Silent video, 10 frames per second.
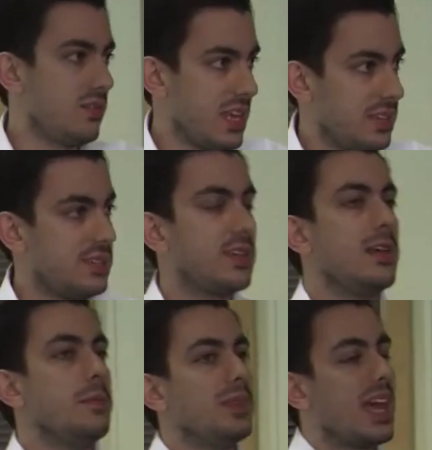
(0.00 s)
of this.
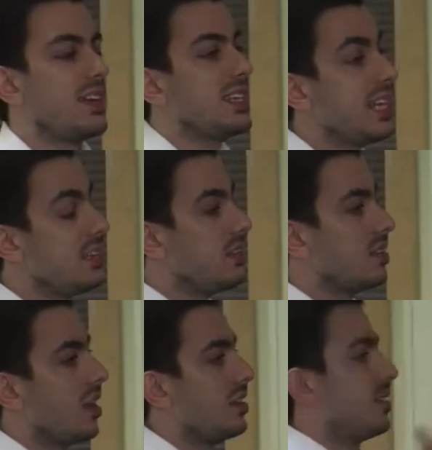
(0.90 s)
And he
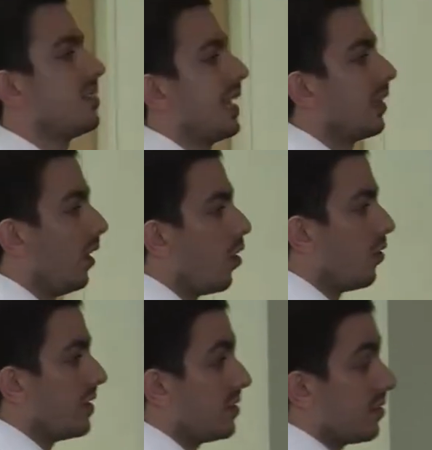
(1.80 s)
decided to settle
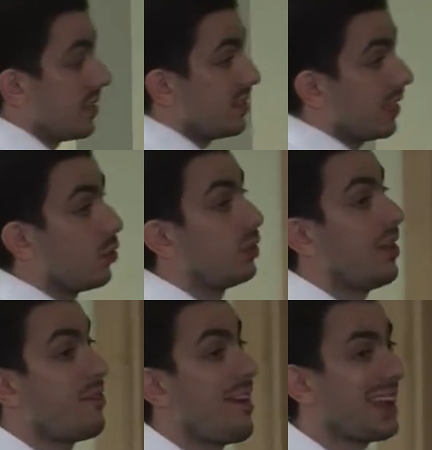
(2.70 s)
on this thing called
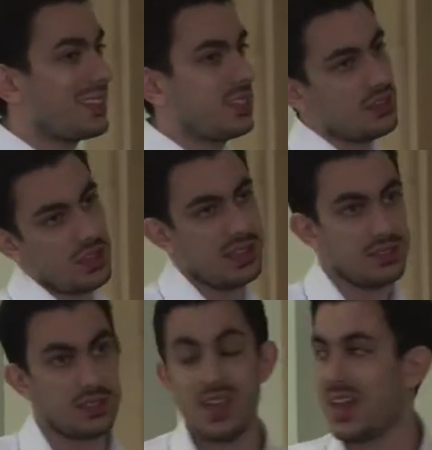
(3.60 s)
effect
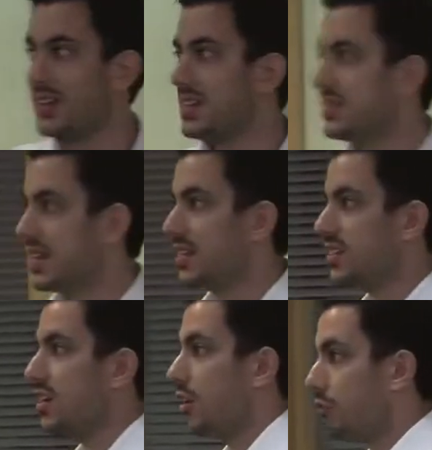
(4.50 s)
size. And he
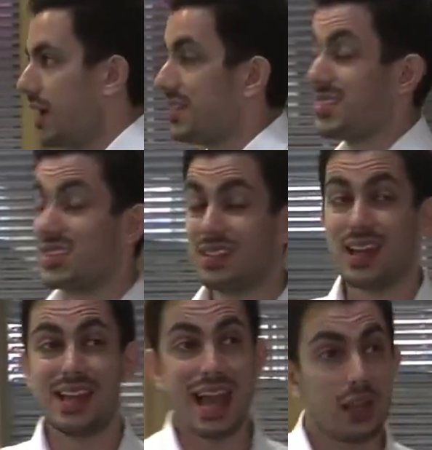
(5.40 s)
said, right, this is
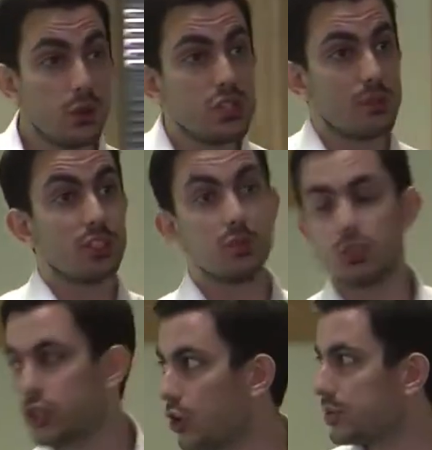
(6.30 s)
a language I'm going to
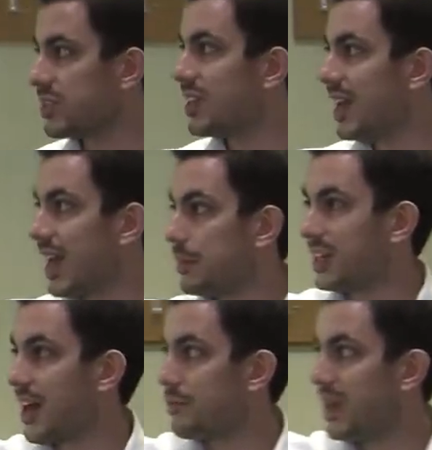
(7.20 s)
adopt, and
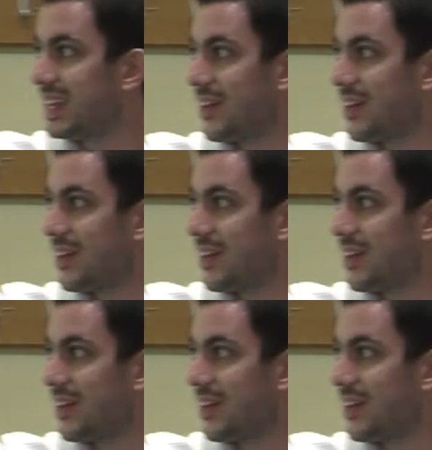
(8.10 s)
we're going to have big